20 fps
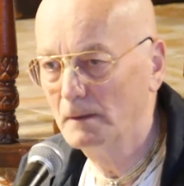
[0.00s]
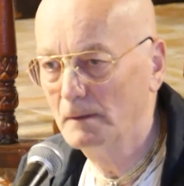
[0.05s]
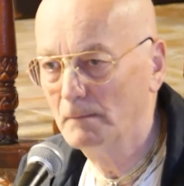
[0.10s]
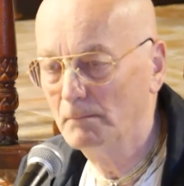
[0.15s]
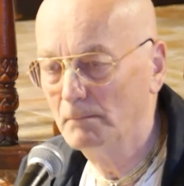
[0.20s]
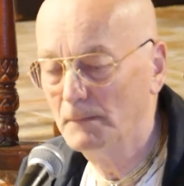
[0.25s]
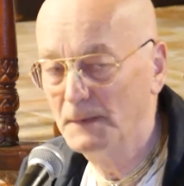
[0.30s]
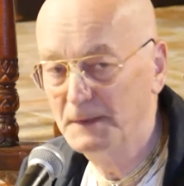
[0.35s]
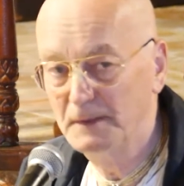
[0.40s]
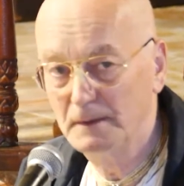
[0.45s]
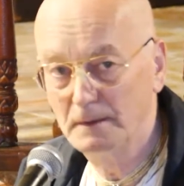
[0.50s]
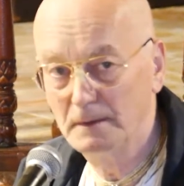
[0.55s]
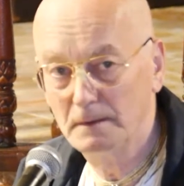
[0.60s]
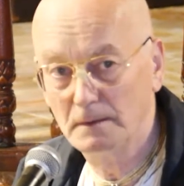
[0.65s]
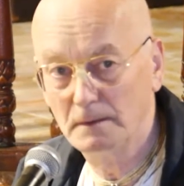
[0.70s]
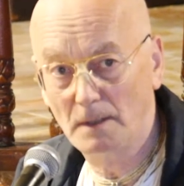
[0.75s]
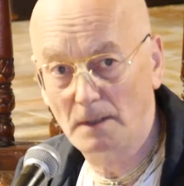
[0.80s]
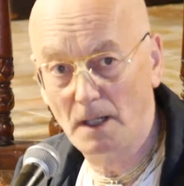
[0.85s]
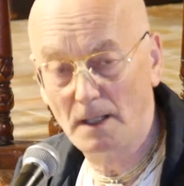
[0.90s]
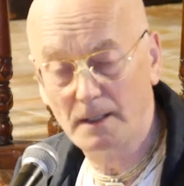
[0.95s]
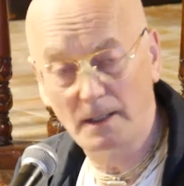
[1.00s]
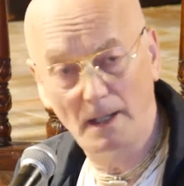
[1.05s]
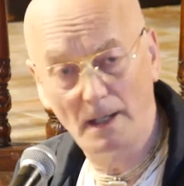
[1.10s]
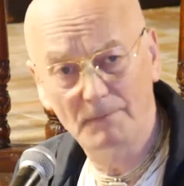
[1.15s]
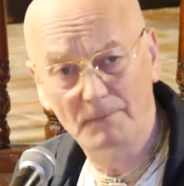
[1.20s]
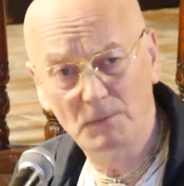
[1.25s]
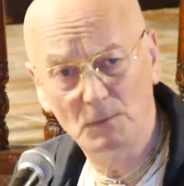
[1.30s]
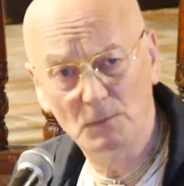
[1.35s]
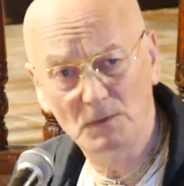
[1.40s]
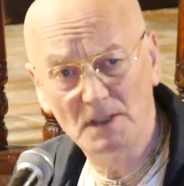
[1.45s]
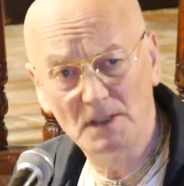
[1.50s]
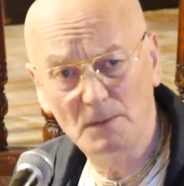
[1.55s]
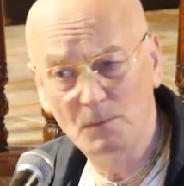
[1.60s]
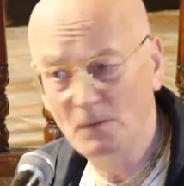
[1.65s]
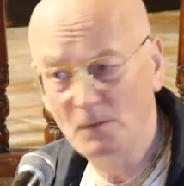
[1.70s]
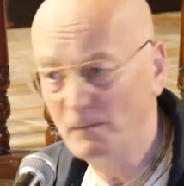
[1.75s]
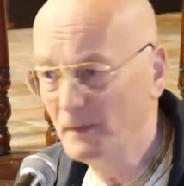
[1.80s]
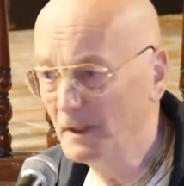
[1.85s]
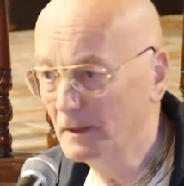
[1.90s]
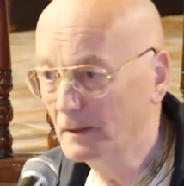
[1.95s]
But I came to this
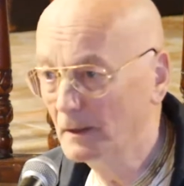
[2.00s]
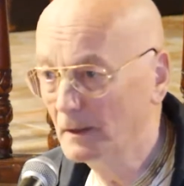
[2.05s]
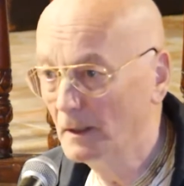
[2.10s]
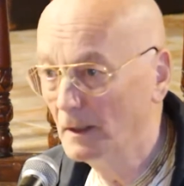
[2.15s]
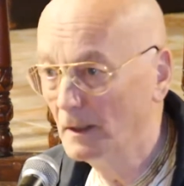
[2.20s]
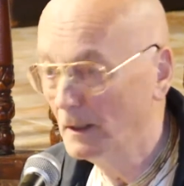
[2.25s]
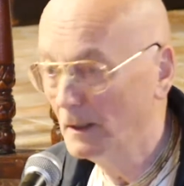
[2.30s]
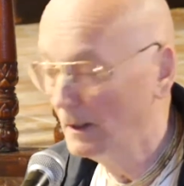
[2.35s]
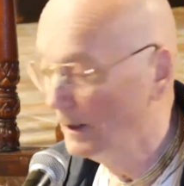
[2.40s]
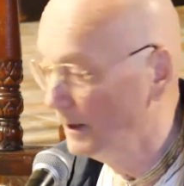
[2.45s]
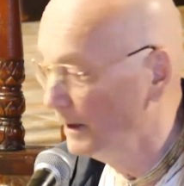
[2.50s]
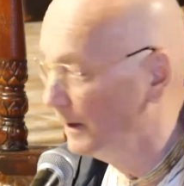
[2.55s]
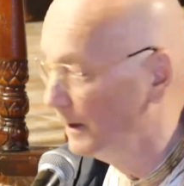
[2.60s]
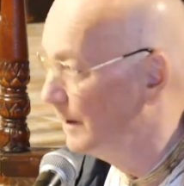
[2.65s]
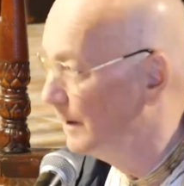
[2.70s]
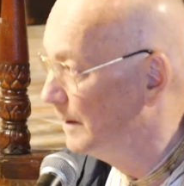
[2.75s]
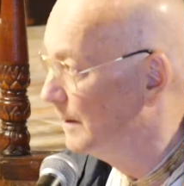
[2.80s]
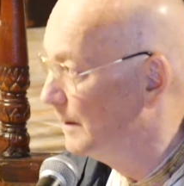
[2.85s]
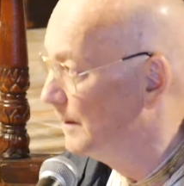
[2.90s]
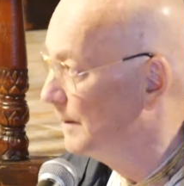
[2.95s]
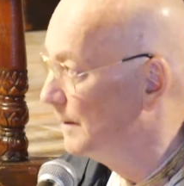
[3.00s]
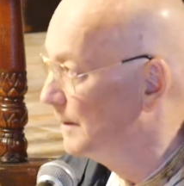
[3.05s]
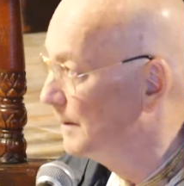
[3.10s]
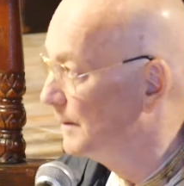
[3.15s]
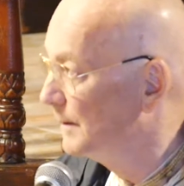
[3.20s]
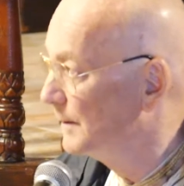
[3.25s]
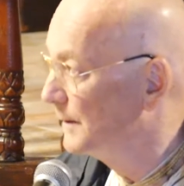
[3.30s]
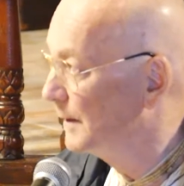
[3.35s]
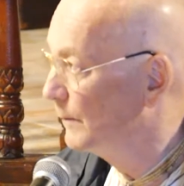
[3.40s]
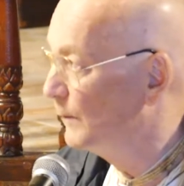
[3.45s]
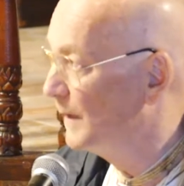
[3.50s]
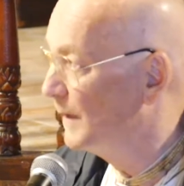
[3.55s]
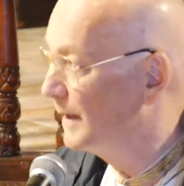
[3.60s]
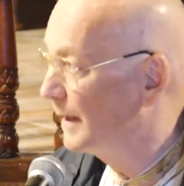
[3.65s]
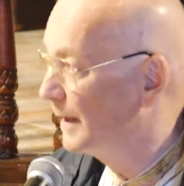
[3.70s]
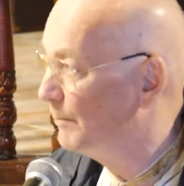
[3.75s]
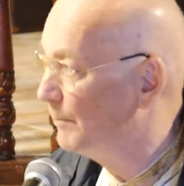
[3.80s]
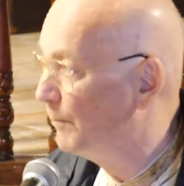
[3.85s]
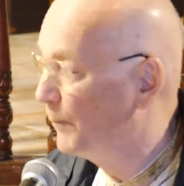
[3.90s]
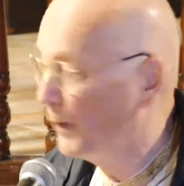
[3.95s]
moment, see, we can
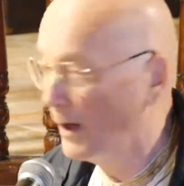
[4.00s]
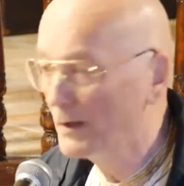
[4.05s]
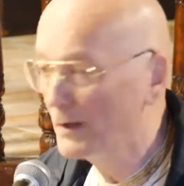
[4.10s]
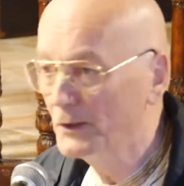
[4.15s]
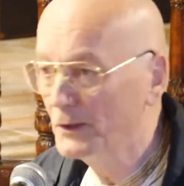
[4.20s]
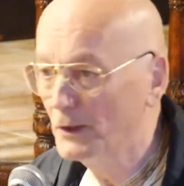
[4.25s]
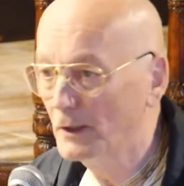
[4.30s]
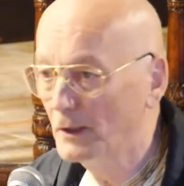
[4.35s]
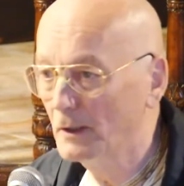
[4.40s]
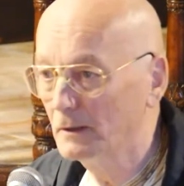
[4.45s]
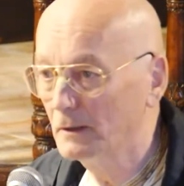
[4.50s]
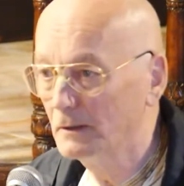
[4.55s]
plunder.